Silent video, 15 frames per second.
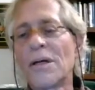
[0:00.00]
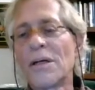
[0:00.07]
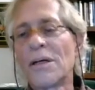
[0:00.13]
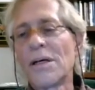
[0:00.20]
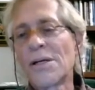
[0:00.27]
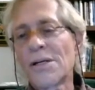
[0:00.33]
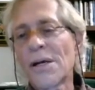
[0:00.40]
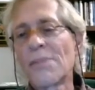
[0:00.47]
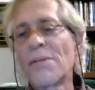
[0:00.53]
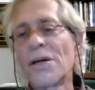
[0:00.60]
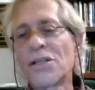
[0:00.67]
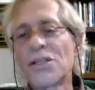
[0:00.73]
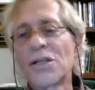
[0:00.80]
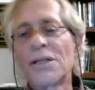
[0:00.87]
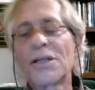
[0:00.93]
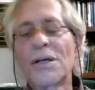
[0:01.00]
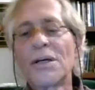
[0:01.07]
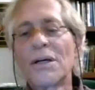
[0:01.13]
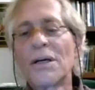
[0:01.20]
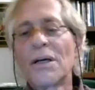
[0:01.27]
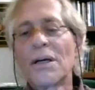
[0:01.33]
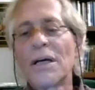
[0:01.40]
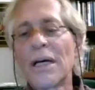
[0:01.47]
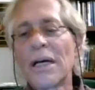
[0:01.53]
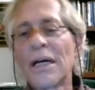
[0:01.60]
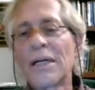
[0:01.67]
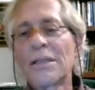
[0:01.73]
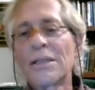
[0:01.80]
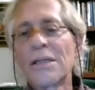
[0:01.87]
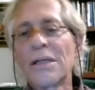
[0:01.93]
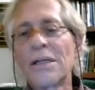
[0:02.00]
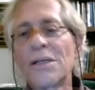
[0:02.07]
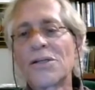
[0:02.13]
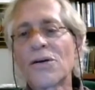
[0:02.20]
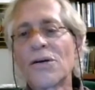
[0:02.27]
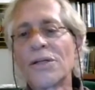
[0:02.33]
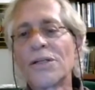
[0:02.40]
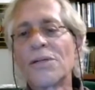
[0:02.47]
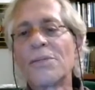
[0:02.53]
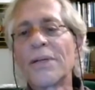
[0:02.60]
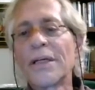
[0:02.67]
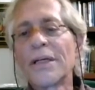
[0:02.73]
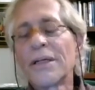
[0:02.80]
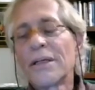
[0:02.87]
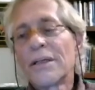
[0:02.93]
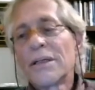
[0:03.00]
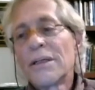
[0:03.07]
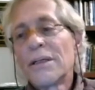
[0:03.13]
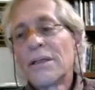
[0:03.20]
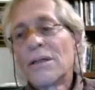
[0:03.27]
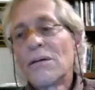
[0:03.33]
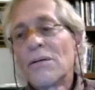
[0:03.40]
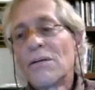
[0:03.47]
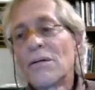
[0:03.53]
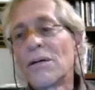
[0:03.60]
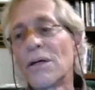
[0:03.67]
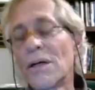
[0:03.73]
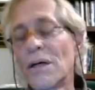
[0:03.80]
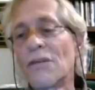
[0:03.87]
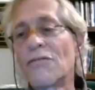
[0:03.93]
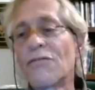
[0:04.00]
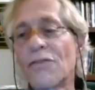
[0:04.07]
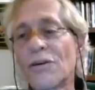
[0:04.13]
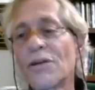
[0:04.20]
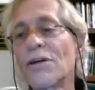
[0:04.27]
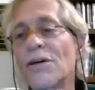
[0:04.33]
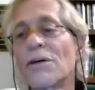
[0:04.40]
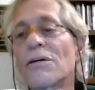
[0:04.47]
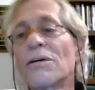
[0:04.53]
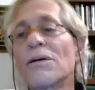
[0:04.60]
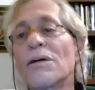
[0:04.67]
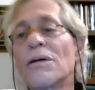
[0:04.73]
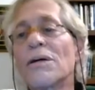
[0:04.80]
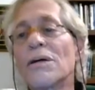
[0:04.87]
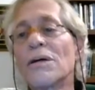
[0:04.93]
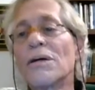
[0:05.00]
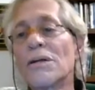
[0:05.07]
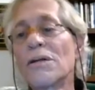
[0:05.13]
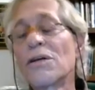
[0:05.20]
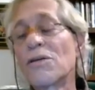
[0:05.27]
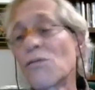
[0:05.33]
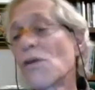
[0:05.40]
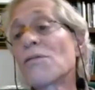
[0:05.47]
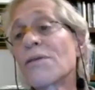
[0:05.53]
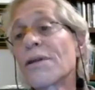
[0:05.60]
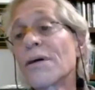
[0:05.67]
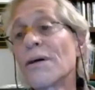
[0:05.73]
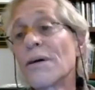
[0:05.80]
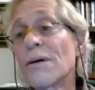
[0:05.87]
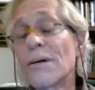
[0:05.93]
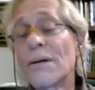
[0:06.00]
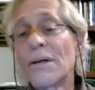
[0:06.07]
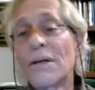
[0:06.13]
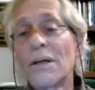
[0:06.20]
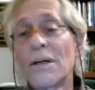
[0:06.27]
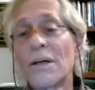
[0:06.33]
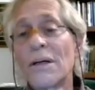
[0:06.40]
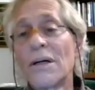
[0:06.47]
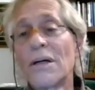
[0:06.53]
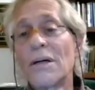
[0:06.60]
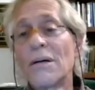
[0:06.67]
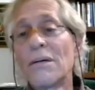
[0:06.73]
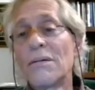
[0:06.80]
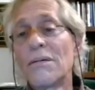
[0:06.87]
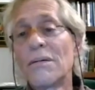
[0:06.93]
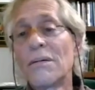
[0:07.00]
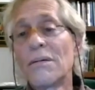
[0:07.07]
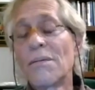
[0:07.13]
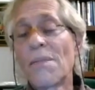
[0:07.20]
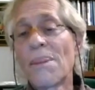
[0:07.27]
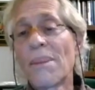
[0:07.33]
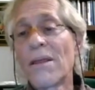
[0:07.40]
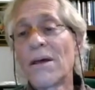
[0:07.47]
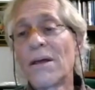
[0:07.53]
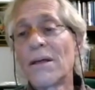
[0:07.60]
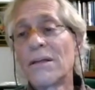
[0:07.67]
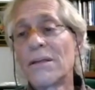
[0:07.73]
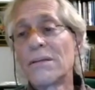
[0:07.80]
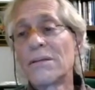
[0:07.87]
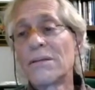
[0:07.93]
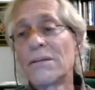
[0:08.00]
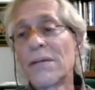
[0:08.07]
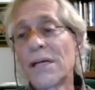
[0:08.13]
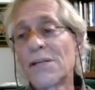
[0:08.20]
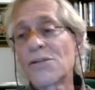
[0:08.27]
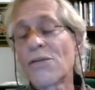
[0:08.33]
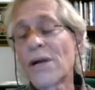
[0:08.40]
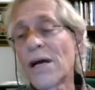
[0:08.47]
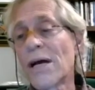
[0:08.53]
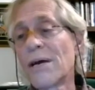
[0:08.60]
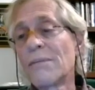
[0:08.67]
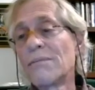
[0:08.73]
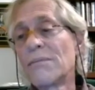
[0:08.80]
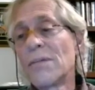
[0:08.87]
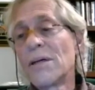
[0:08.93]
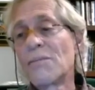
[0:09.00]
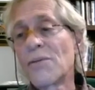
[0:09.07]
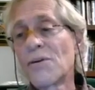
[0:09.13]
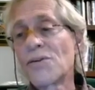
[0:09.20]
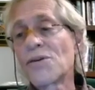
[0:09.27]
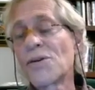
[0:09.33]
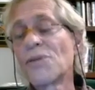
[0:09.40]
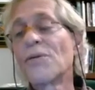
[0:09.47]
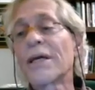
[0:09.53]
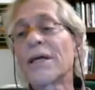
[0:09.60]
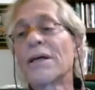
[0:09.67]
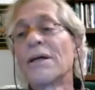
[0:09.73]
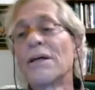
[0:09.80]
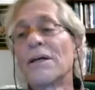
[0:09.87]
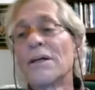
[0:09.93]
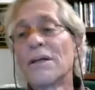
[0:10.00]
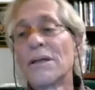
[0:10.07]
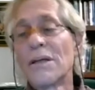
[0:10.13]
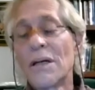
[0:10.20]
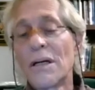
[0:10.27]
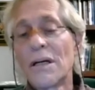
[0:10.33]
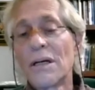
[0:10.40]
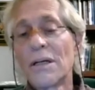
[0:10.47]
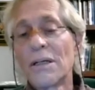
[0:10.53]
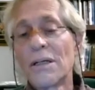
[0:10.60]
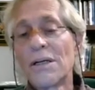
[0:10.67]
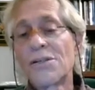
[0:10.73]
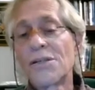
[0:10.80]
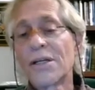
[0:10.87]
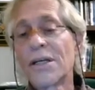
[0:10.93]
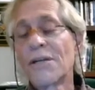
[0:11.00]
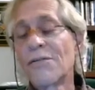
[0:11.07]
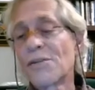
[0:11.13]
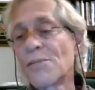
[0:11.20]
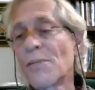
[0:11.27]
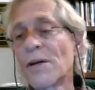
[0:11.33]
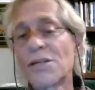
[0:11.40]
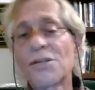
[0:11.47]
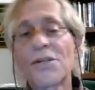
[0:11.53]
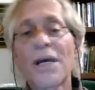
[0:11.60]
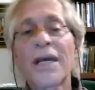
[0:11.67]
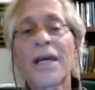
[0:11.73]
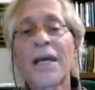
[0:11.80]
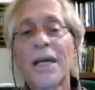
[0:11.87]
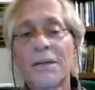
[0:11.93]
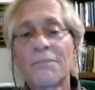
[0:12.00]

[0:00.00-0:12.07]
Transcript: as I mentioned, and it's going to be, for your growth. And that's what I'm pursuing, is to give as much as I can.